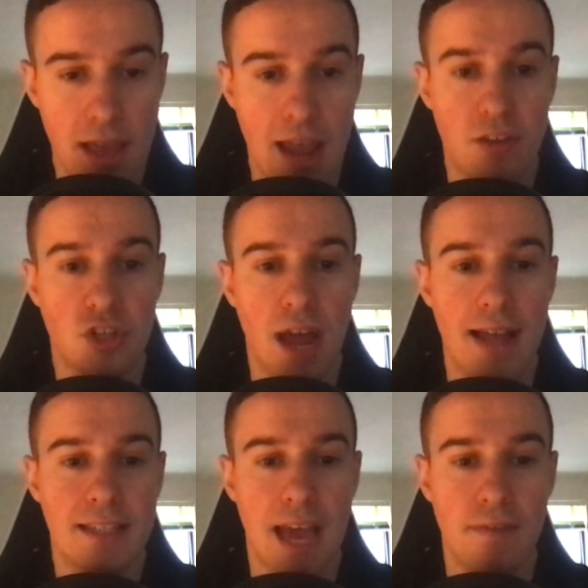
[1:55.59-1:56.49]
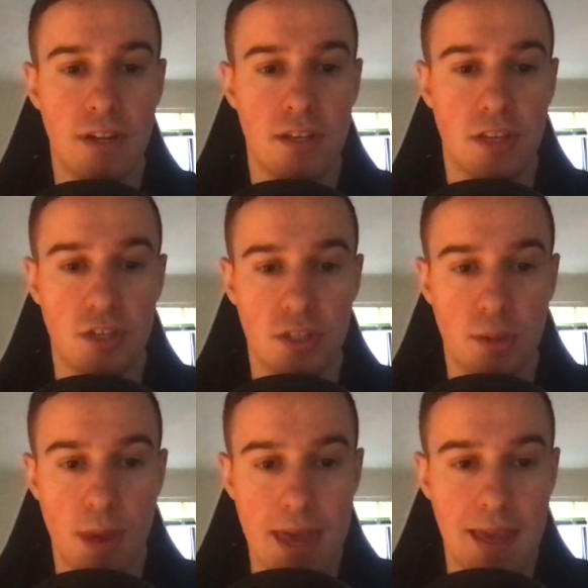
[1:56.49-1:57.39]
and the Giants have a decision to
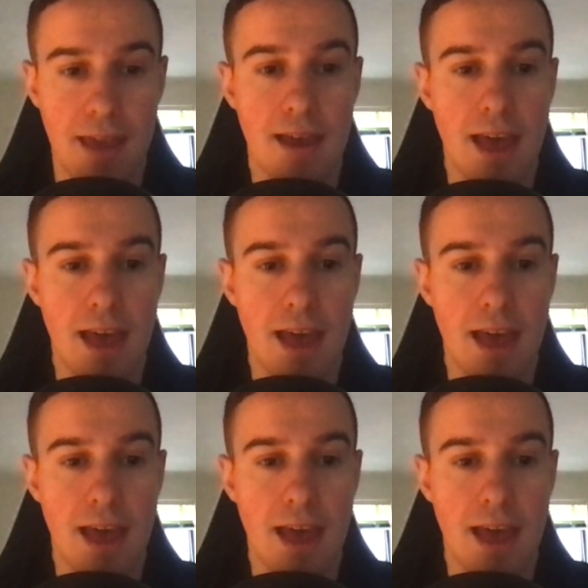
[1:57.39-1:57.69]
make